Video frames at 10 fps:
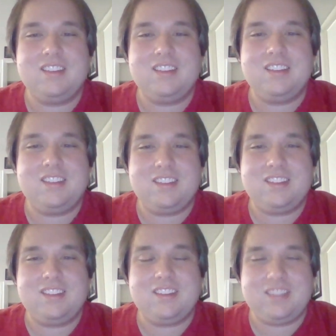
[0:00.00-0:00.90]

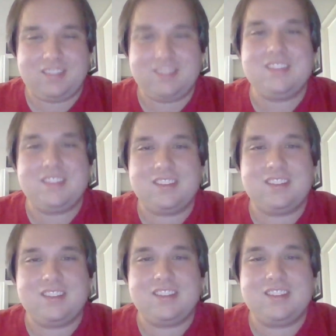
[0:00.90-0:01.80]

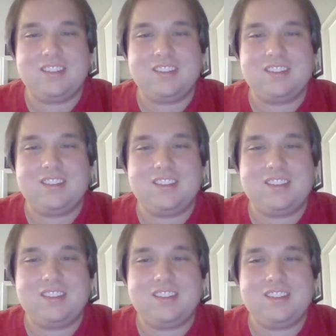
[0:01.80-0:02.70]

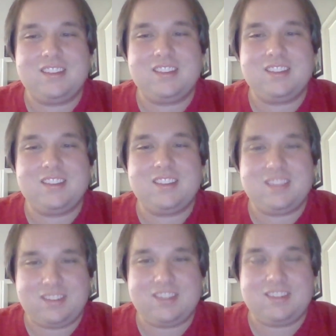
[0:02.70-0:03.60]

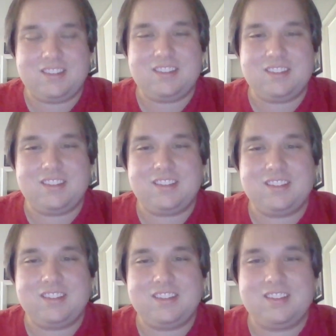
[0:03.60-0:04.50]

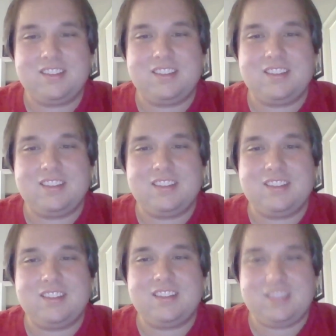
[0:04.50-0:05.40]

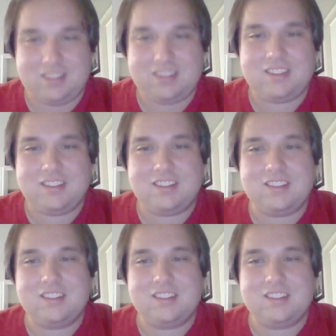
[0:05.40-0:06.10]
No words are spoken by the person on screen.